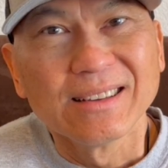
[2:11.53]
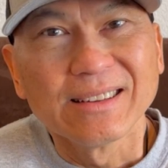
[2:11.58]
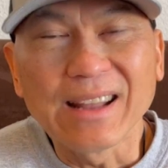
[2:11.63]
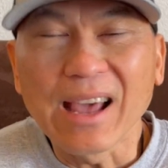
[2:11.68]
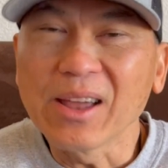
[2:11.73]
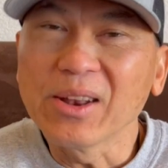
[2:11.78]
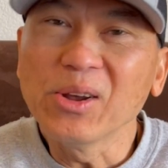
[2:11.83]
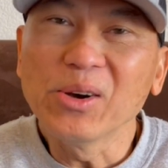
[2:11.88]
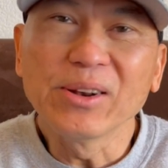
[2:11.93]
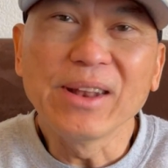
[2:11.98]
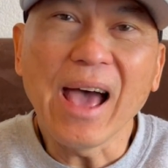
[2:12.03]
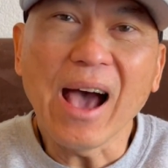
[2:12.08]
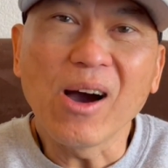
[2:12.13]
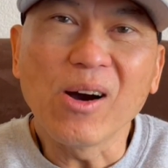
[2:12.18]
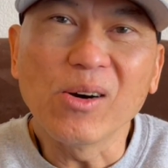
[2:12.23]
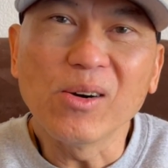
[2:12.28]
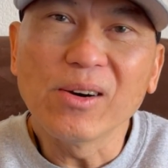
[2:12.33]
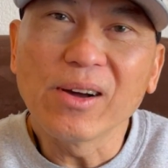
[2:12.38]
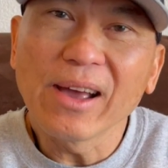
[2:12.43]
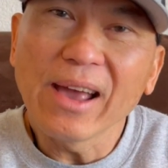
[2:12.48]
Now, no
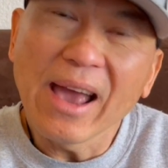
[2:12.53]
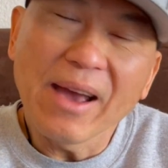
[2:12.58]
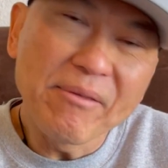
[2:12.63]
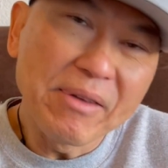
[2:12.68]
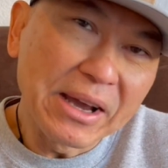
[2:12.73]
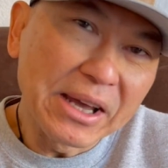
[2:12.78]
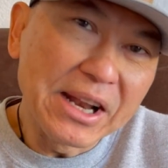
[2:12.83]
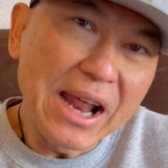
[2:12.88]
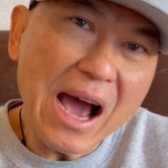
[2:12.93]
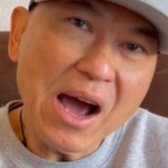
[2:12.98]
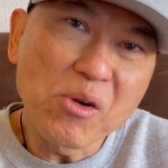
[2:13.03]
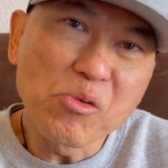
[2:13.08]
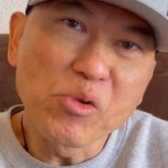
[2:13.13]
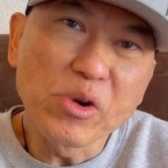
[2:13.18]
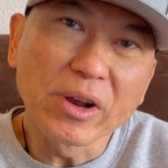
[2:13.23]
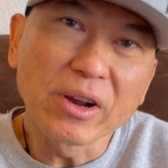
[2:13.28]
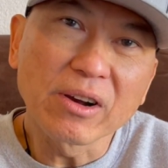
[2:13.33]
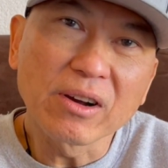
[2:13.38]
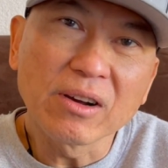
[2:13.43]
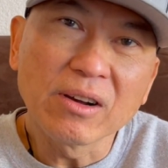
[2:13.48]
doubt, having a
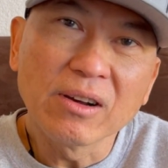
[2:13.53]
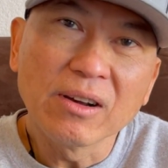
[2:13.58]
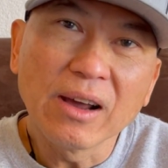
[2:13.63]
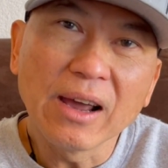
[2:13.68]
downrigger